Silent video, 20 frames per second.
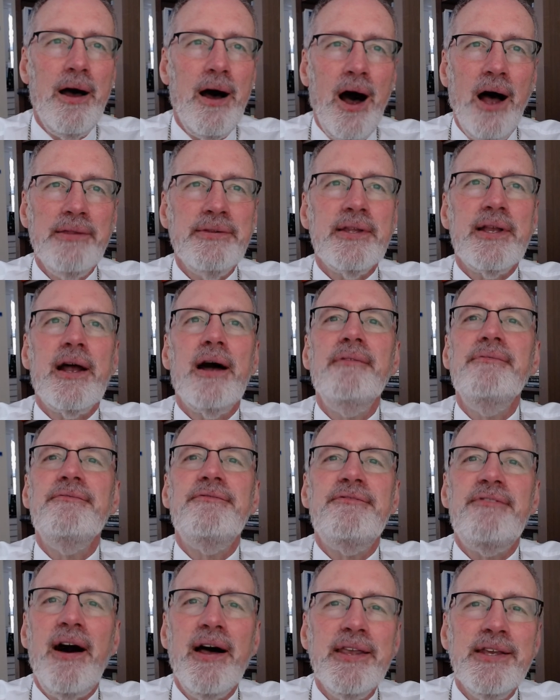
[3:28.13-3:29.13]

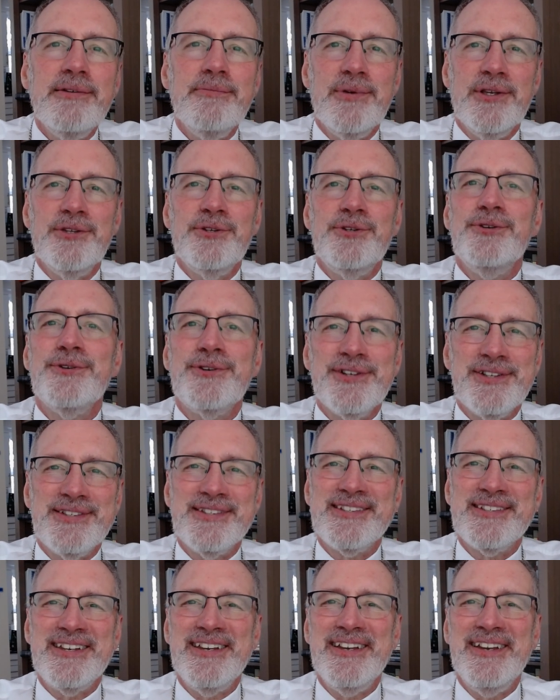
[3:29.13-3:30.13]
unconfinement, you could
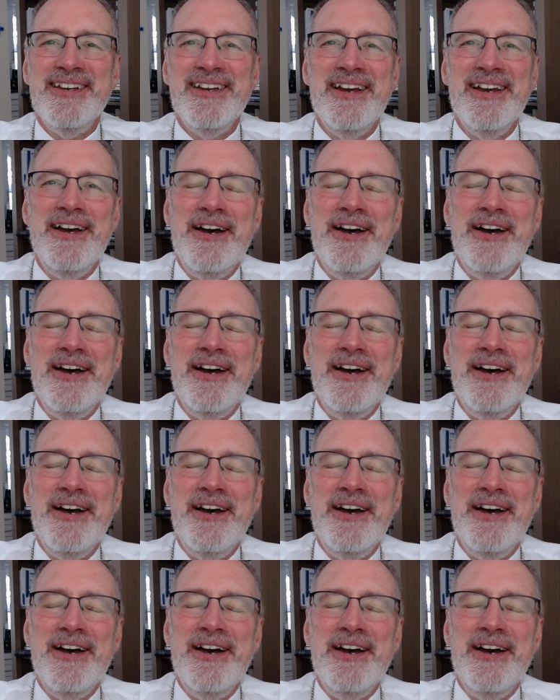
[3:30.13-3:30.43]
say,